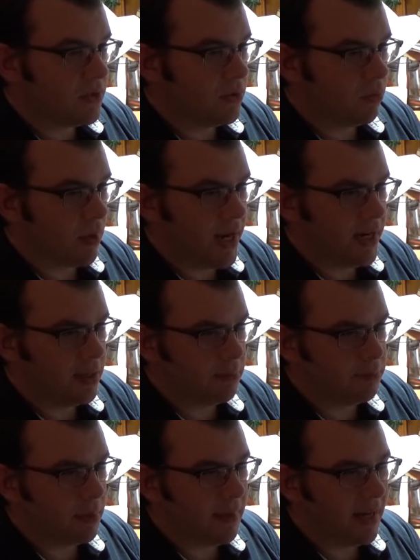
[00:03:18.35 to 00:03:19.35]
to right
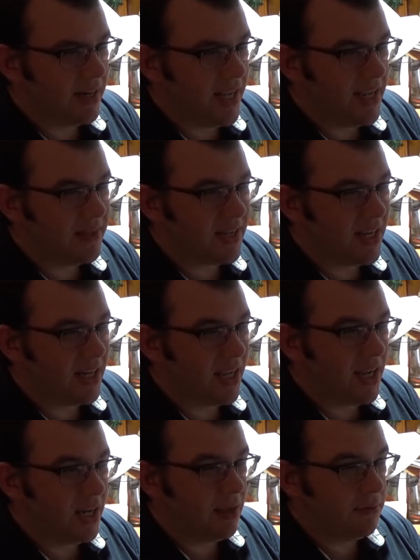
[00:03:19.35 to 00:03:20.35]
up about
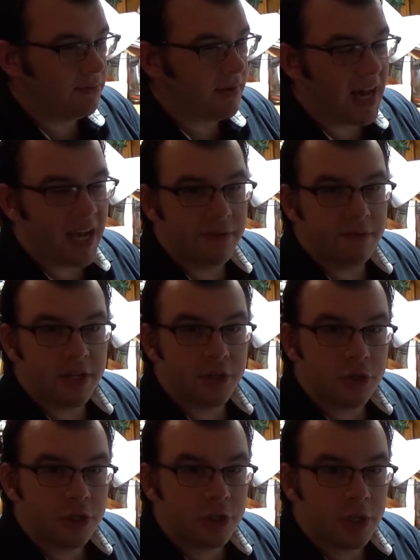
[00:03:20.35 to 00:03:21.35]

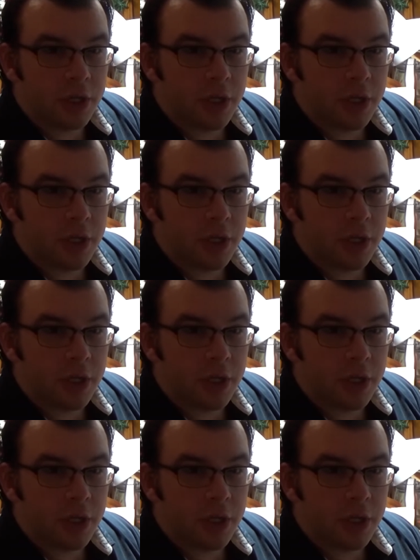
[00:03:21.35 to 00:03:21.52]
1885-ish.